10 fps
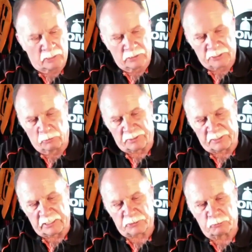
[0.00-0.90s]
So with
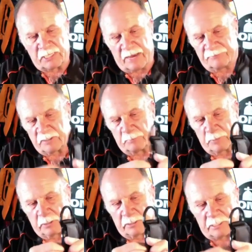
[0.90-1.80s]
this, we have the
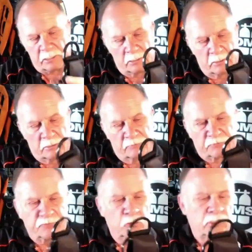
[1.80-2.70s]
ability for
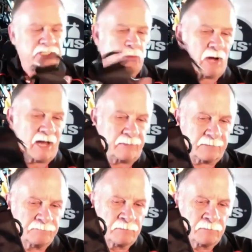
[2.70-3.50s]
2-inch webbing.